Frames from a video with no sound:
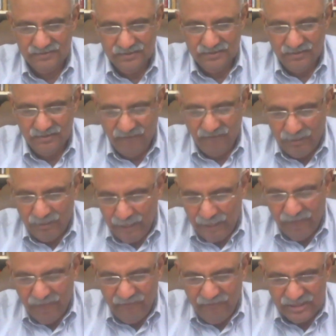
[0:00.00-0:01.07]
One may
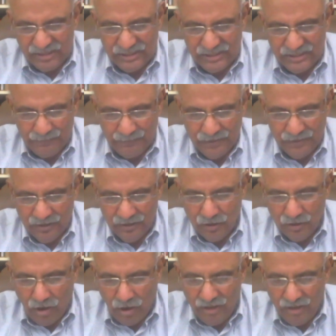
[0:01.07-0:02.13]
worship
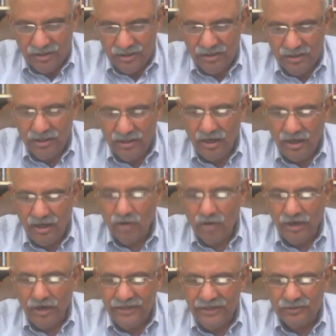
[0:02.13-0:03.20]
God
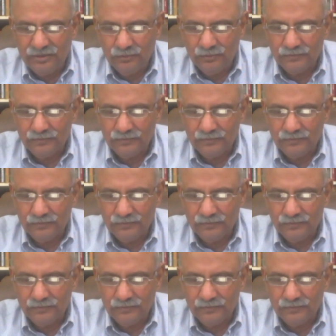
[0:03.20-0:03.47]
according to